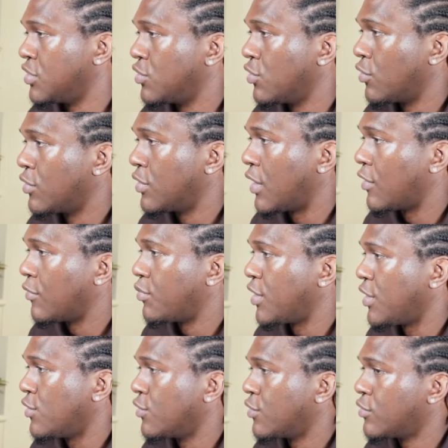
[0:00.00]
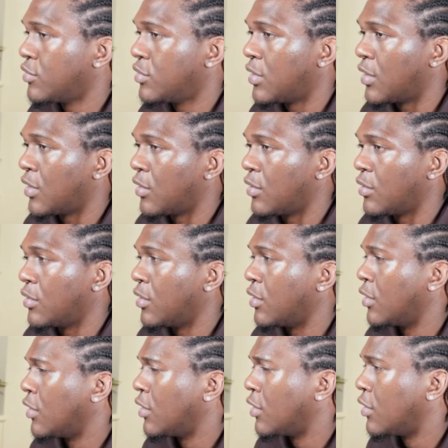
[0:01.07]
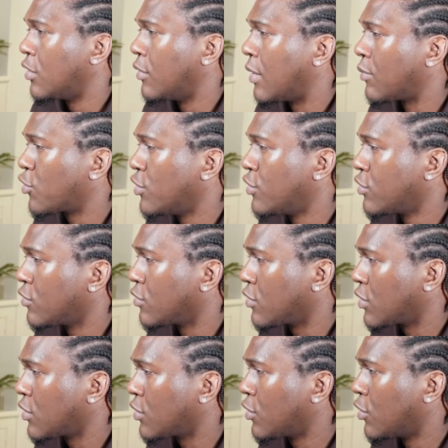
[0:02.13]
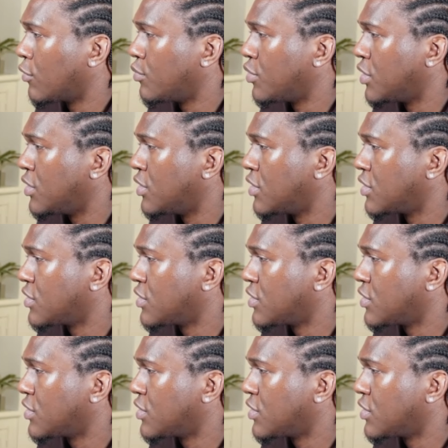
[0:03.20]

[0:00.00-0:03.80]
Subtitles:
installed our payload, I'm going to copy